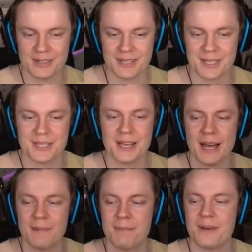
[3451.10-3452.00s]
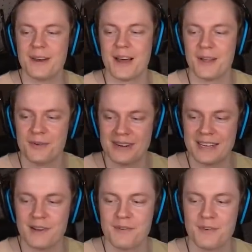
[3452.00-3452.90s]
to stop an
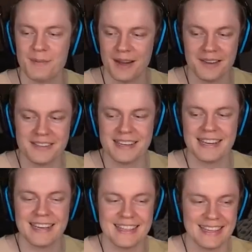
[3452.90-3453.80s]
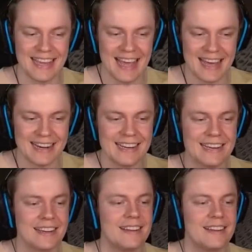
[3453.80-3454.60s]
Onryo from hunting in the attic.